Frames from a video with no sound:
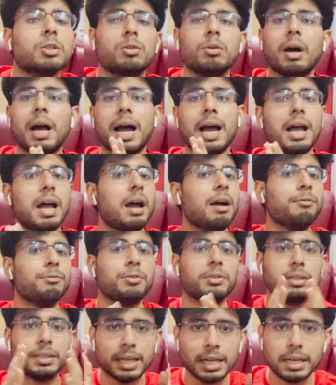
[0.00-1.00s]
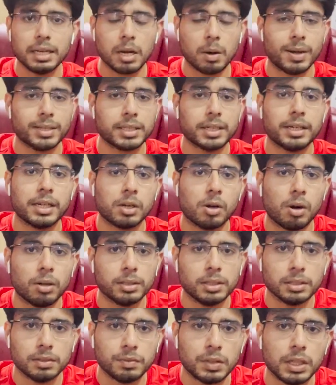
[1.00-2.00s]
So I have, till now as I
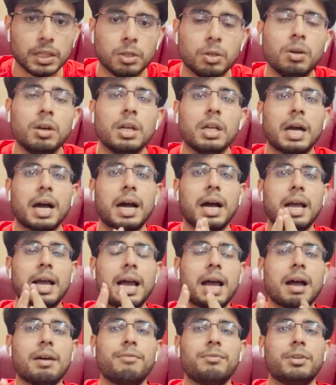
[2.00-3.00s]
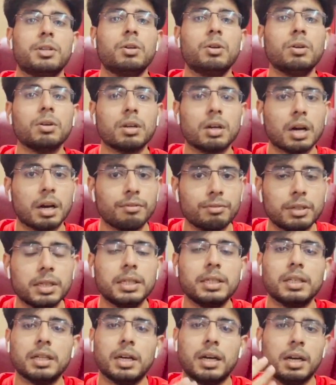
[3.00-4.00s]
record this video, I have, you know, covered